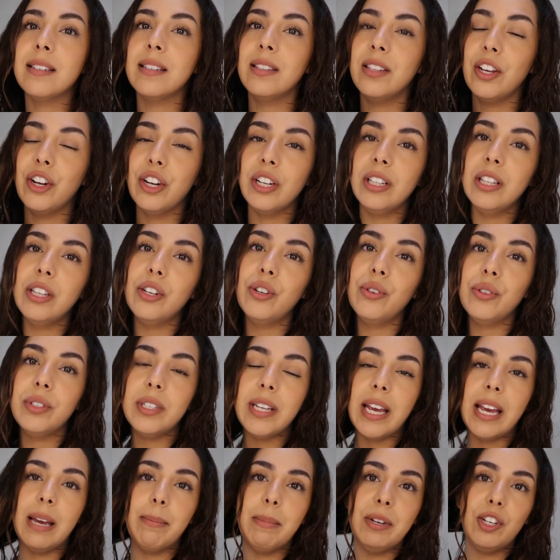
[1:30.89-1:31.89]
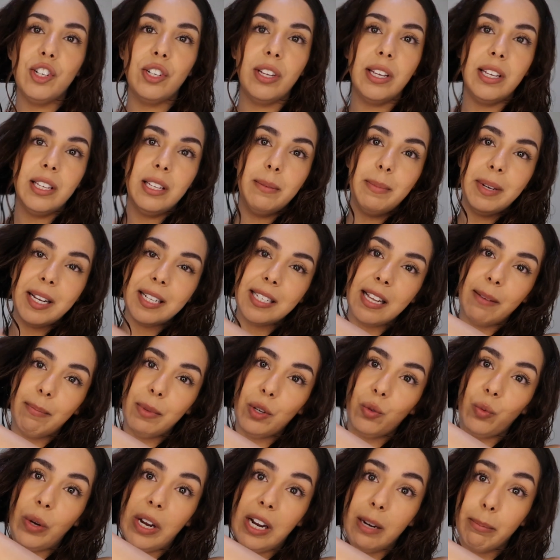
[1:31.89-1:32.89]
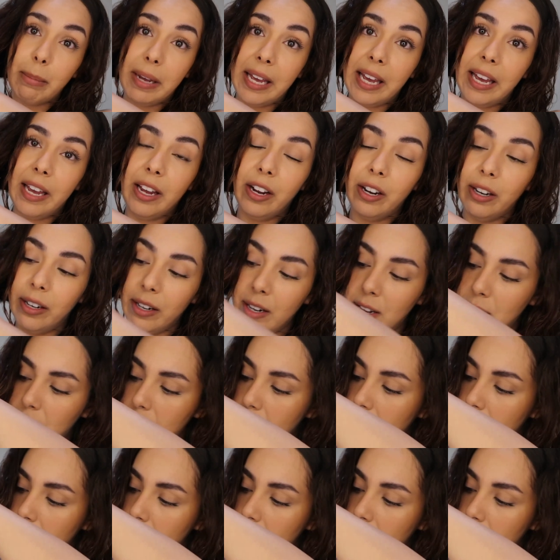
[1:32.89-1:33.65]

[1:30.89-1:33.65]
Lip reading: and they're a little damaged lately because I've been wearing my hair